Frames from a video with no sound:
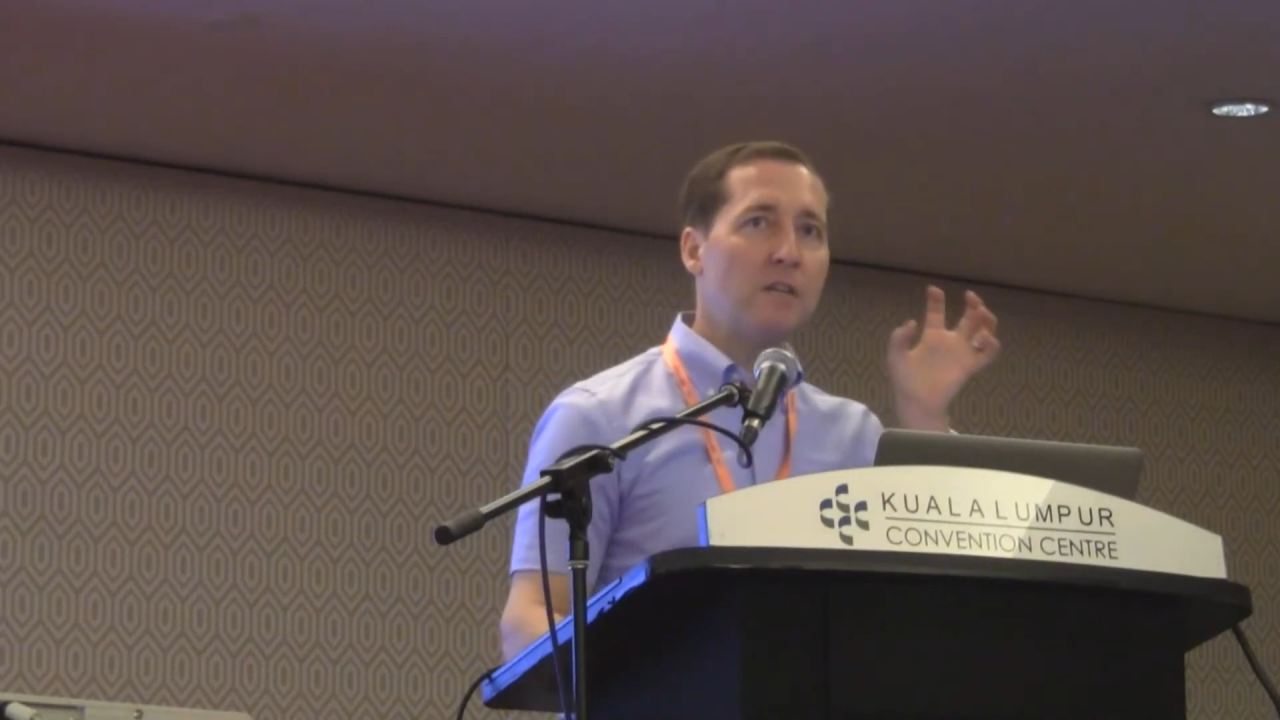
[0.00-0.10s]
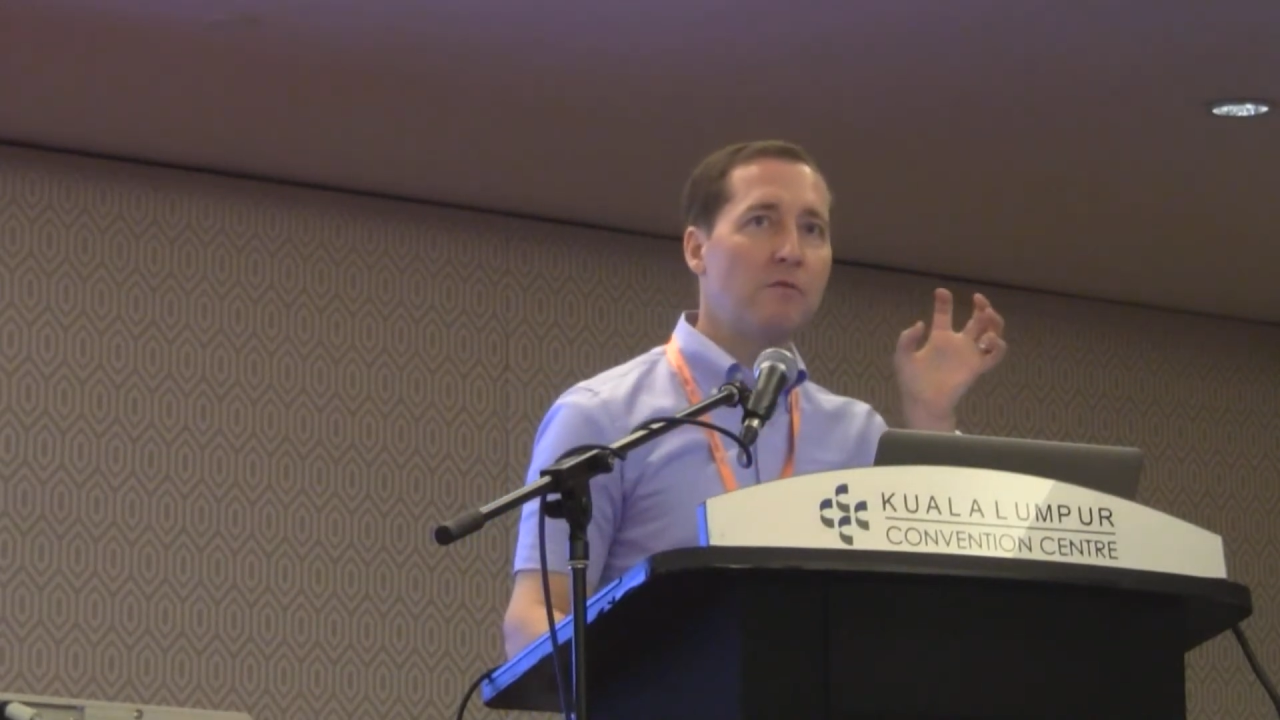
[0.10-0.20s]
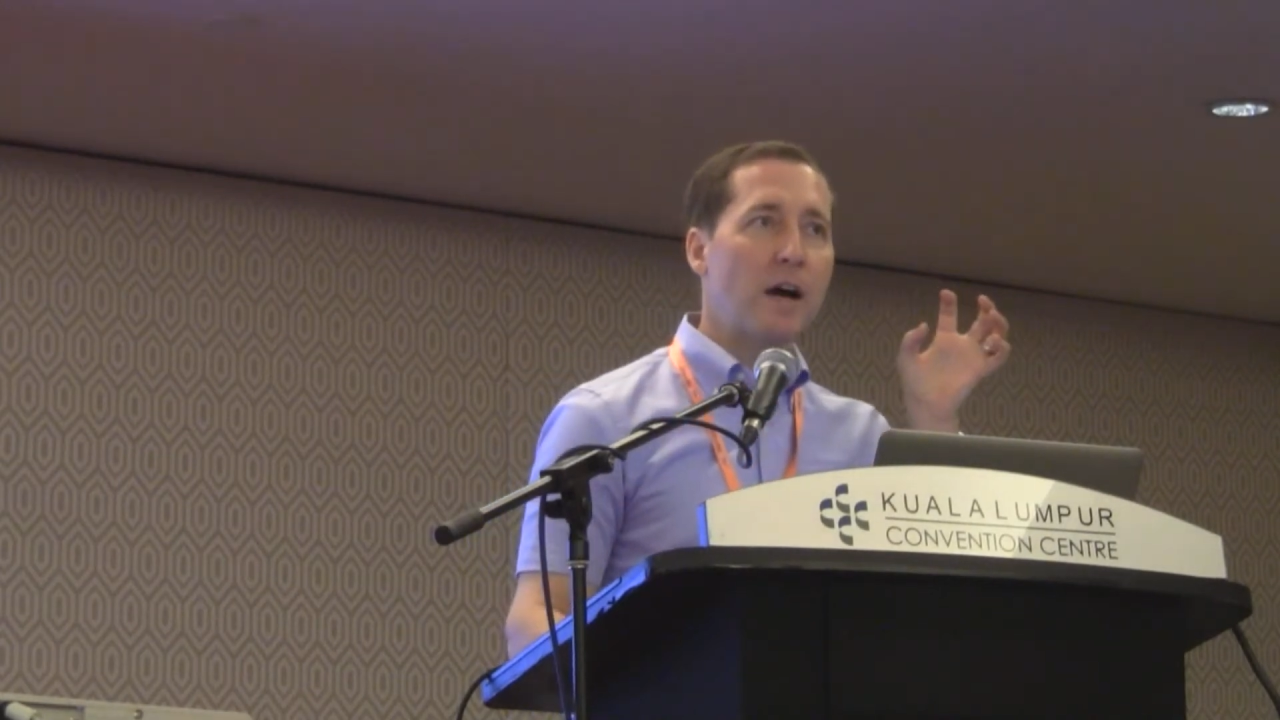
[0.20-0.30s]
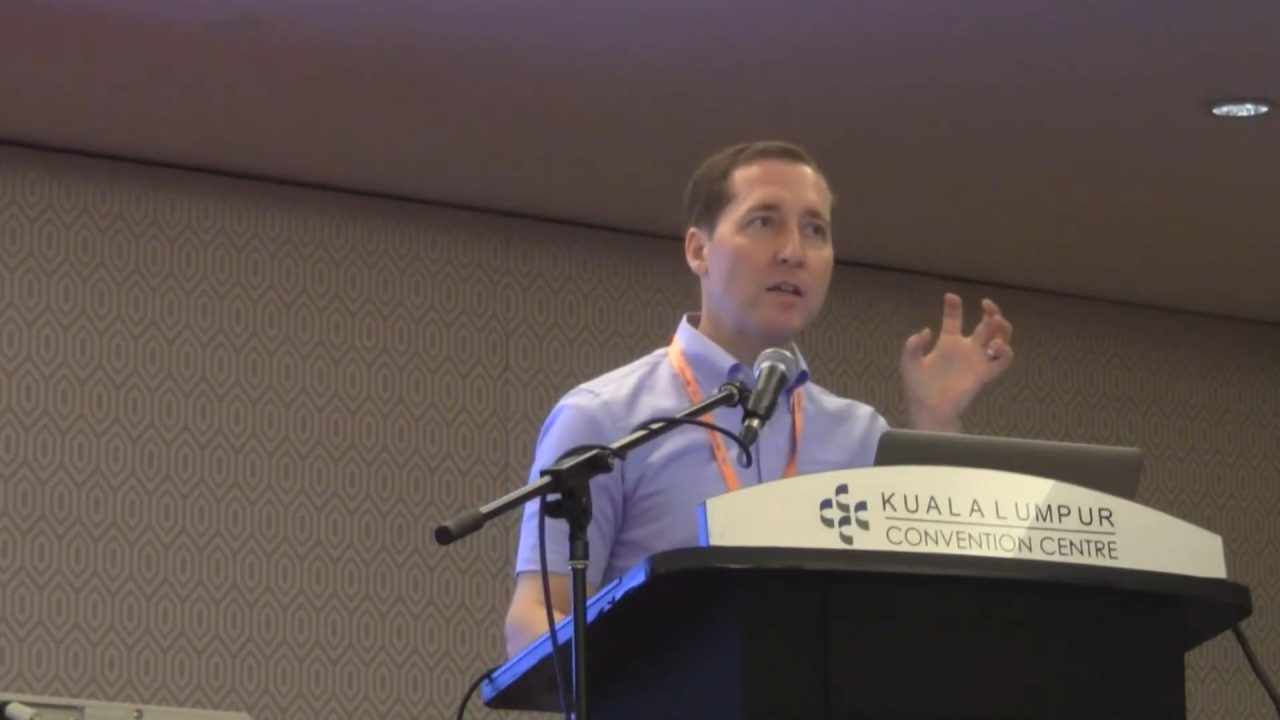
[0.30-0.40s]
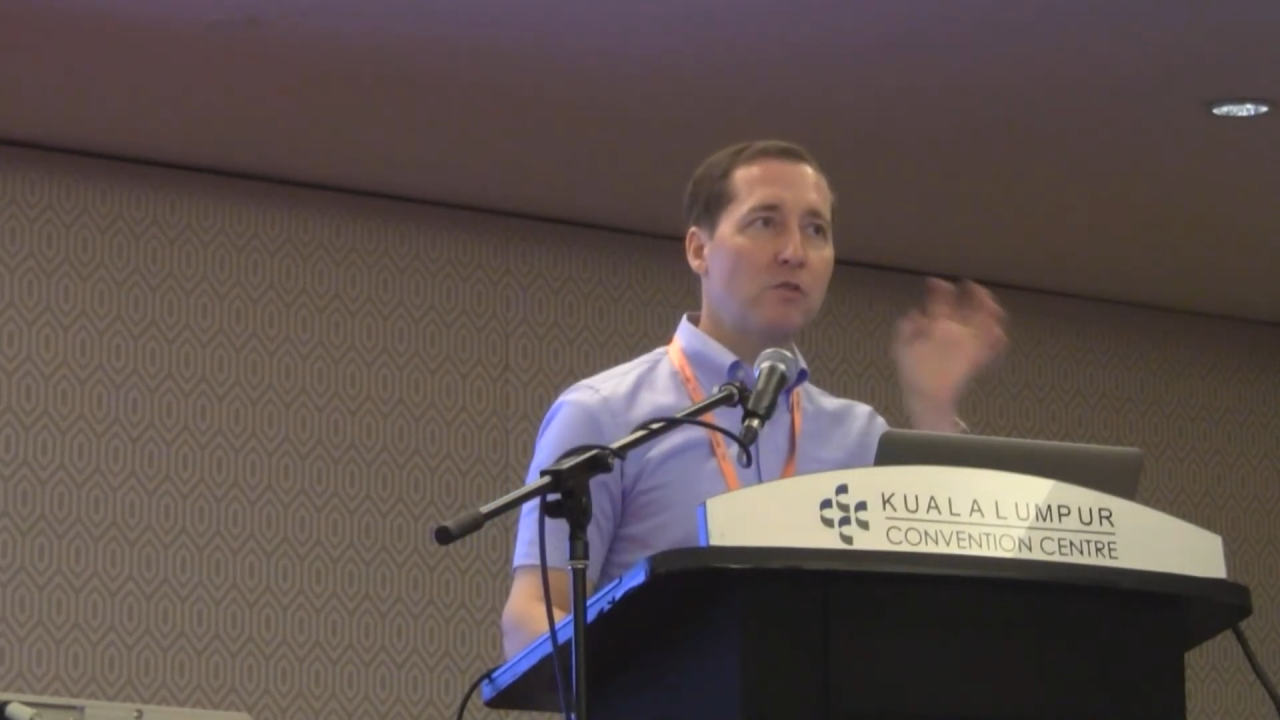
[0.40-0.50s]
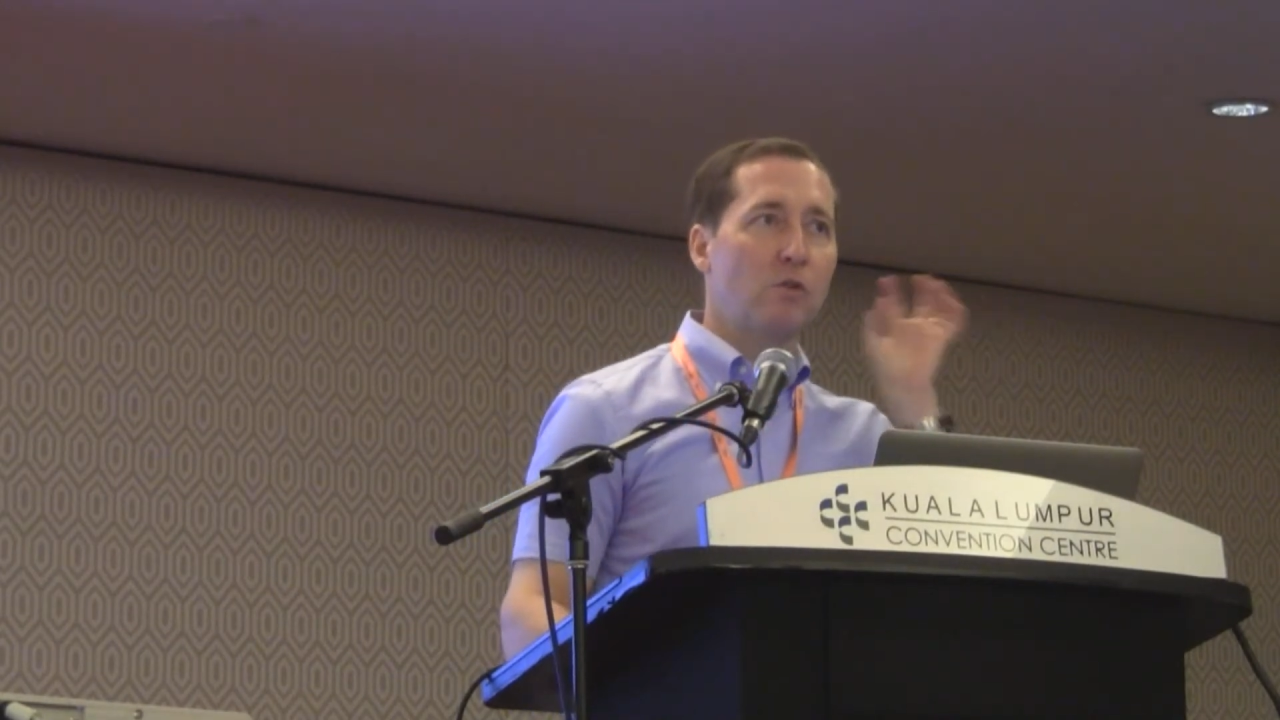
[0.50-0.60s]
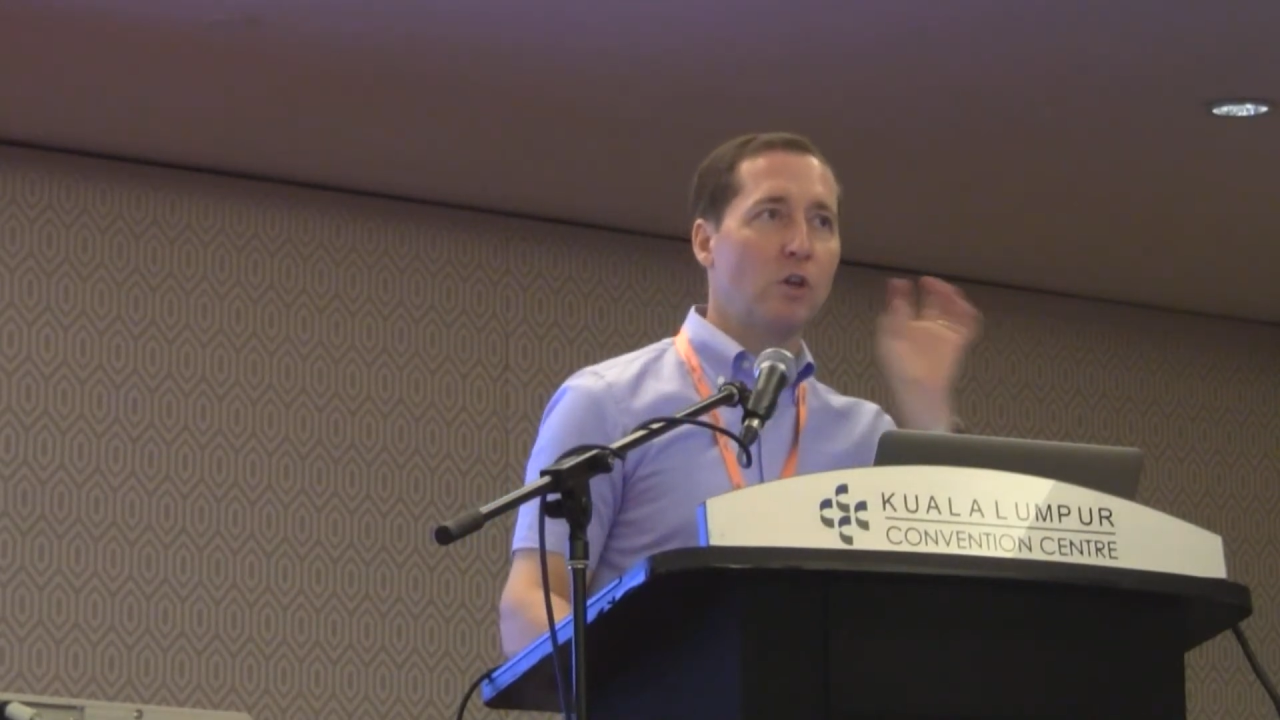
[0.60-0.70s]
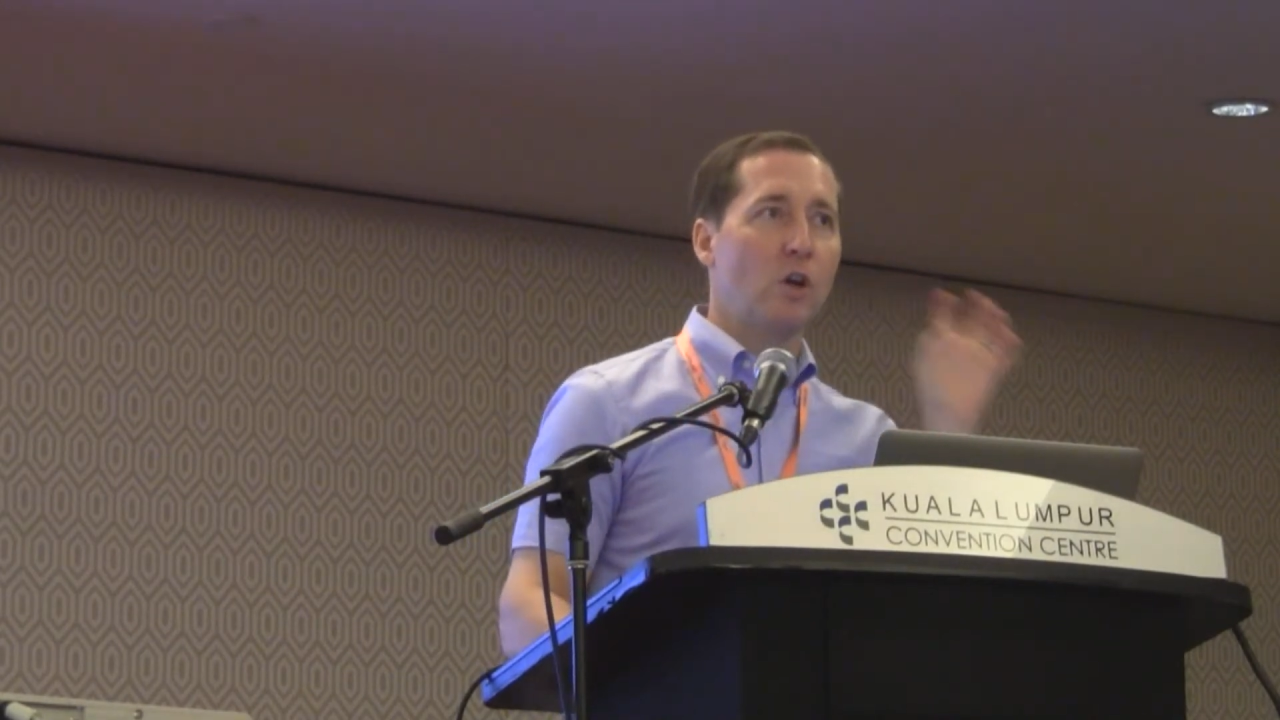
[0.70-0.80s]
device for